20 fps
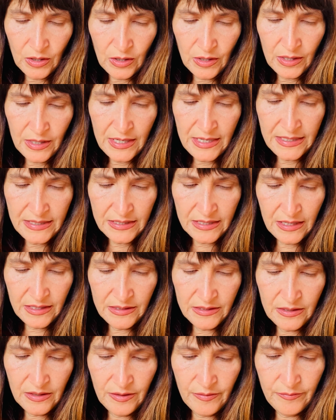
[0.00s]
he
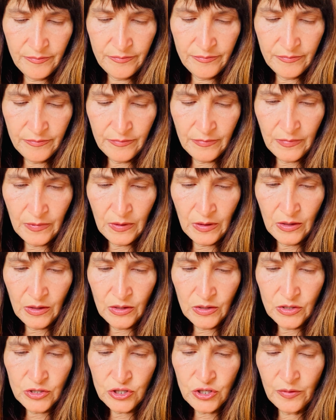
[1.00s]
says, um,
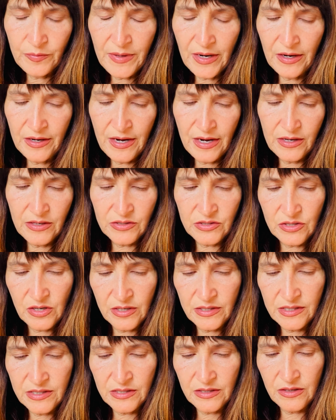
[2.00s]
Jean Pierre de
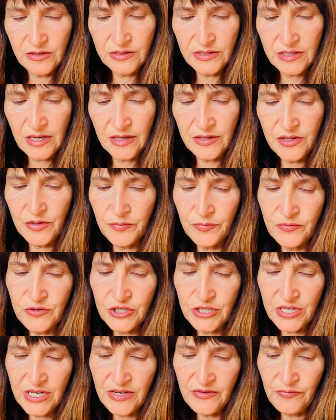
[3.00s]
Caussade still said, the
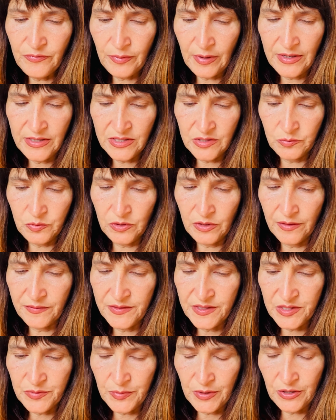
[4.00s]
chief principle of
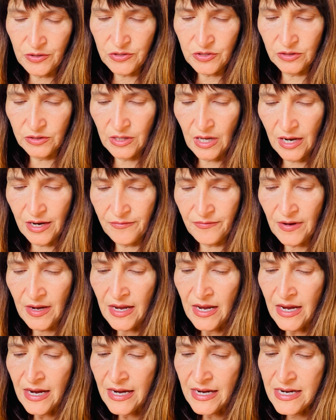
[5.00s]
the spiritual life
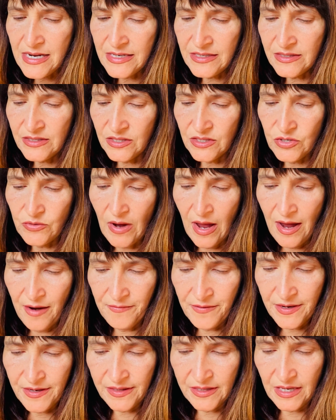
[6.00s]
is to do
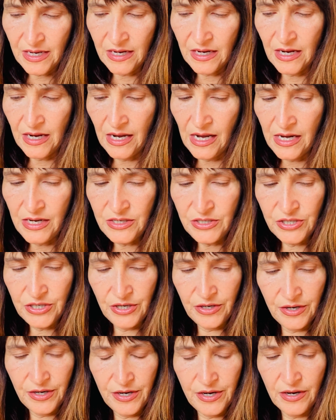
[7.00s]
everything,
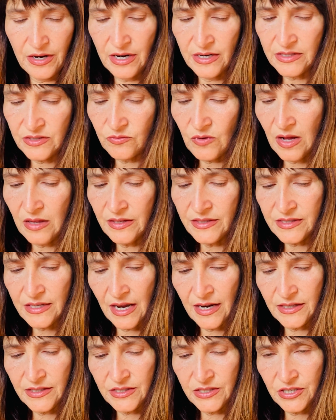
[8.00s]
interior as well as
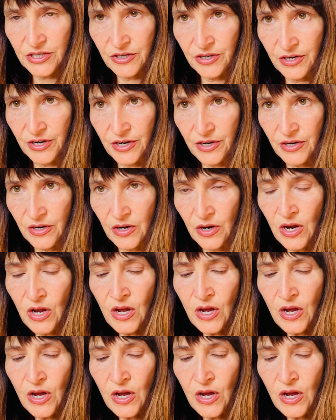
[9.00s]
exterior,